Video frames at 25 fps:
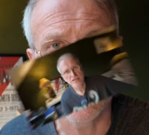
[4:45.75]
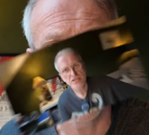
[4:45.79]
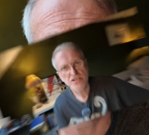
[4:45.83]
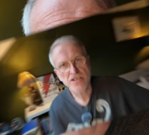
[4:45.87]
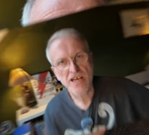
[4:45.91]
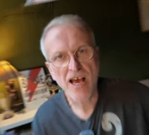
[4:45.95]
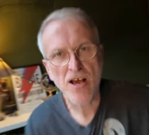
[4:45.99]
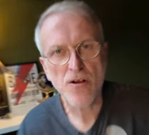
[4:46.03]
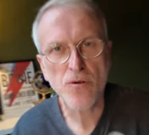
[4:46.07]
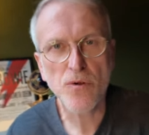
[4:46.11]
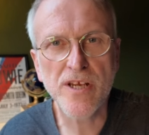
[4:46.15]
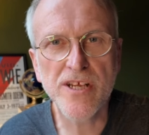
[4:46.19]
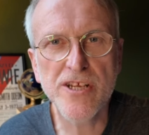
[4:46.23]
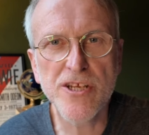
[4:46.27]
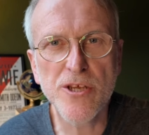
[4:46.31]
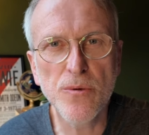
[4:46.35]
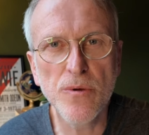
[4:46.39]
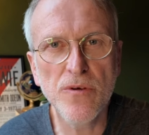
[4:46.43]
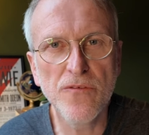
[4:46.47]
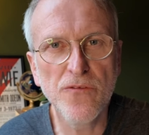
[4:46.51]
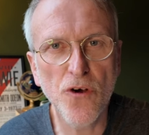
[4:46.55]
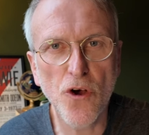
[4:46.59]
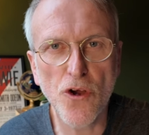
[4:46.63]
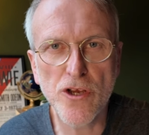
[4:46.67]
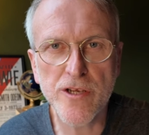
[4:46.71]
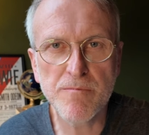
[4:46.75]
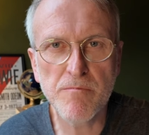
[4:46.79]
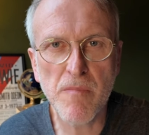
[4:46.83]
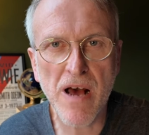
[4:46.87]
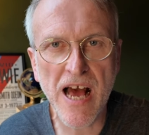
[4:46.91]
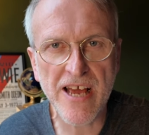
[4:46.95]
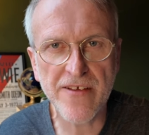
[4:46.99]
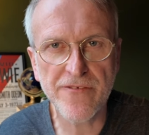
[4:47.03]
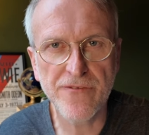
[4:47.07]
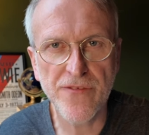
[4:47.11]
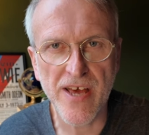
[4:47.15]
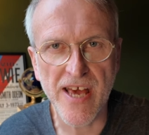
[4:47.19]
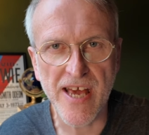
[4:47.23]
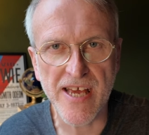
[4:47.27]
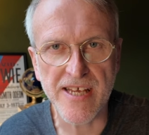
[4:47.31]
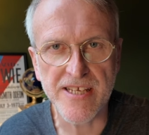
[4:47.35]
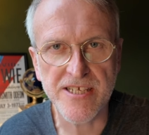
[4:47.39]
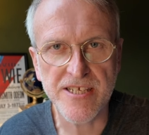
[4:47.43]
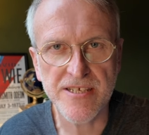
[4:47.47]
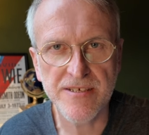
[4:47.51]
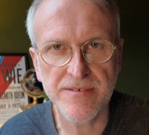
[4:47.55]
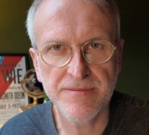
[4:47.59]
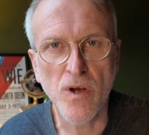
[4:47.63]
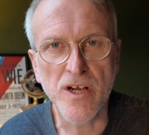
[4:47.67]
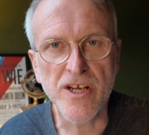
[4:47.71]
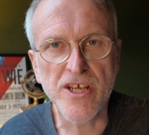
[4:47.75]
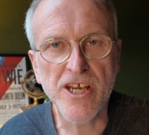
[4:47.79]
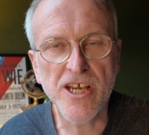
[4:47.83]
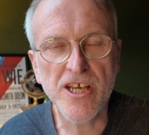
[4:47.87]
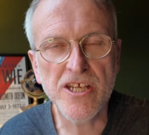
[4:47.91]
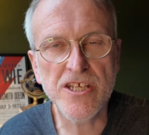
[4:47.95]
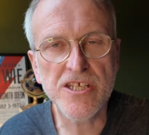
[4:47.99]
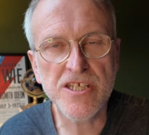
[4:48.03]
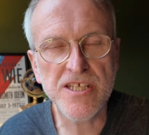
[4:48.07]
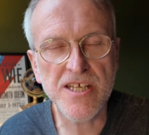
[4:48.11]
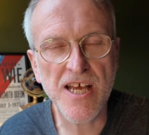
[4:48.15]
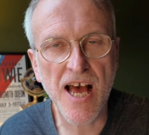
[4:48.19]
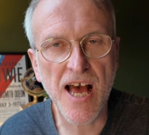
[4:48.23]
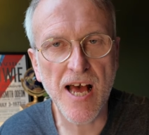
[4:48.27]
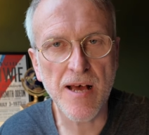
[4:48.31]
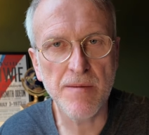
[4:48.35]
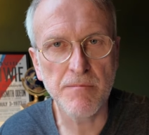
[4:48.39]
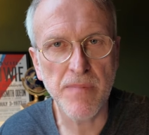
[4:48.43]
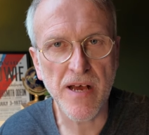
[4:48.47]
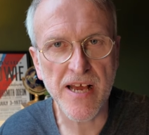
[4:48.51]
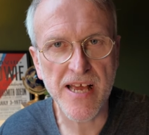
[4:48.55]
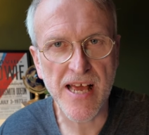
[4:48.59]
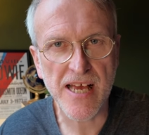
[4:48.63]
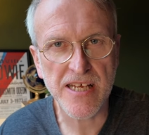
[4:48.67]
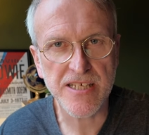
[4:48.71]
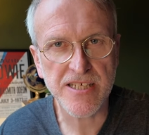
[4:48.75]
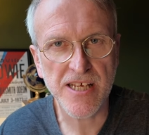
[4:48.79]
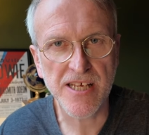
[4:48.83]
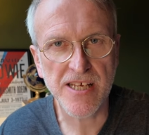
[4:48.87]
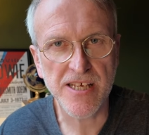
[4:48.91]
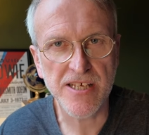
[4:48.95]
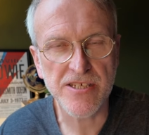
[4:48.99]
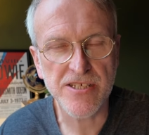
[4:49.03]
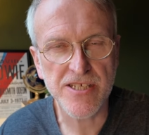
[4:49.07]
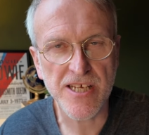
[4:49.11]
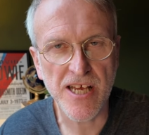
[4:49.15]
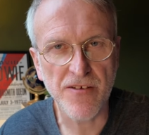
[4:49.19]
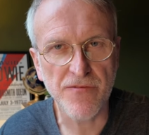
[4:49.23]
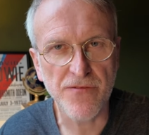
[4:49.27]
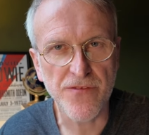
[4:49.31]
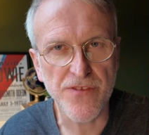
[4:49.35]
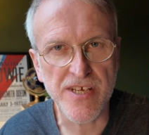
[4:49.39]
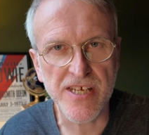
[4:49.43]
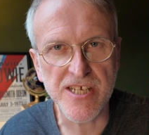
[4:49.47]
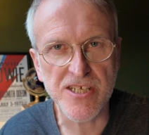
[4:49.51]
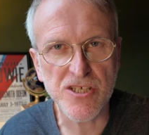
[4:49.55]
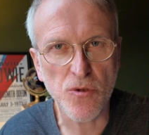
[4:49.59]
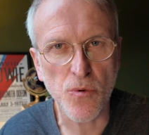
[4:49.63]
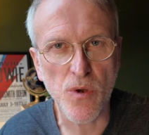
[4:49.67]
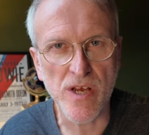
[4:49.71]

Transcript: So how can you avoid my fate? Well, you can start by asking yourself these